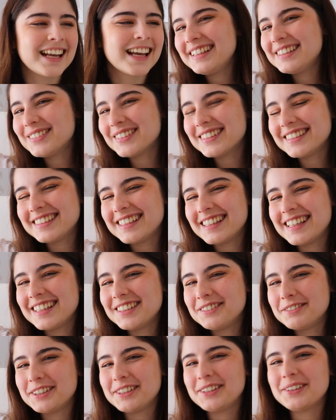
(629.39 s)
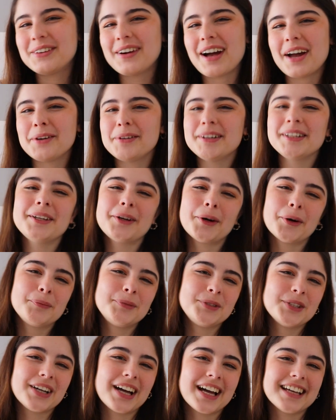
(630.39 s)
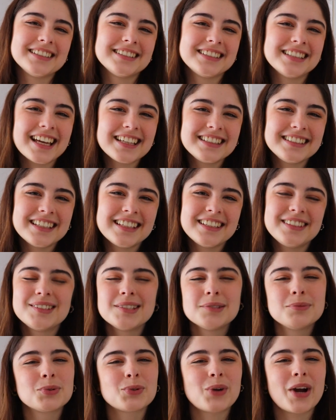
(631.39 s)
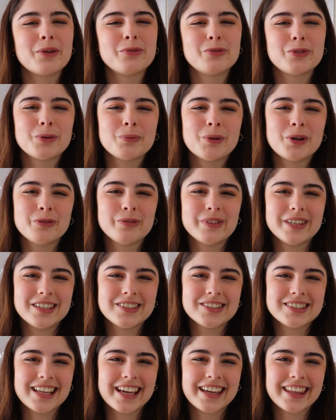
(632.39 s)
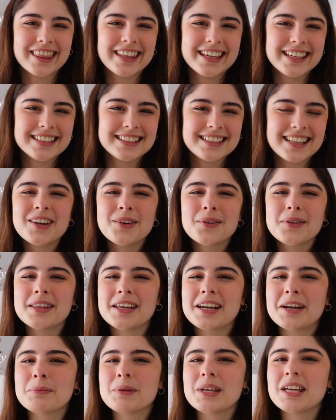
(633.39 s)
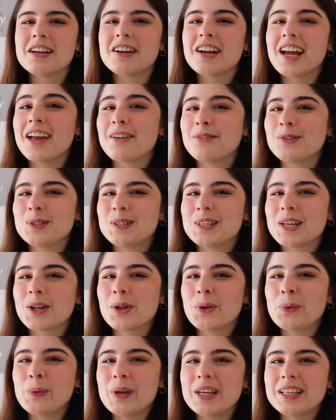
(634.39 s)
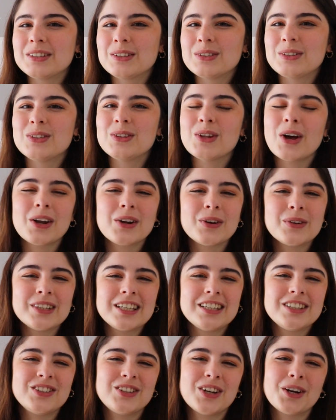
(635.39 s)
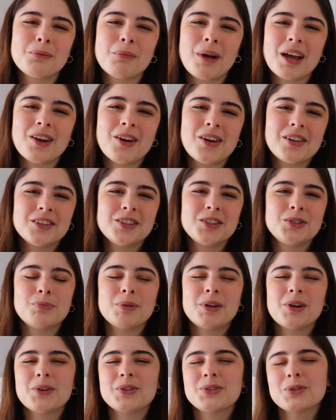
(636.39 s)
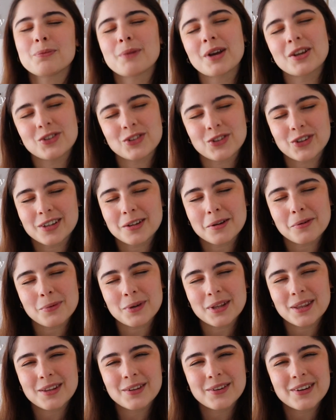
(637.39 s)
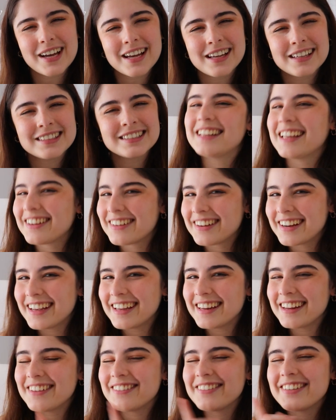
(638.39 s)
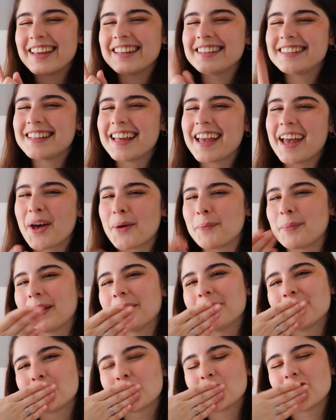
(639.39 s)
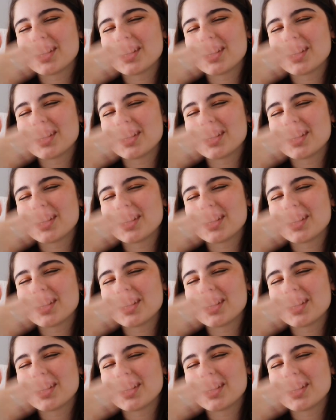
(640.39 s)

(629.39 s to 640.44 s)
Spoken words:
This was today's video. I really hope you guys liked it. Subscribe for more videos like this and know that I'm here every single week to not only share my knowledge but also my journey with you guys. Stay creative and stay happy.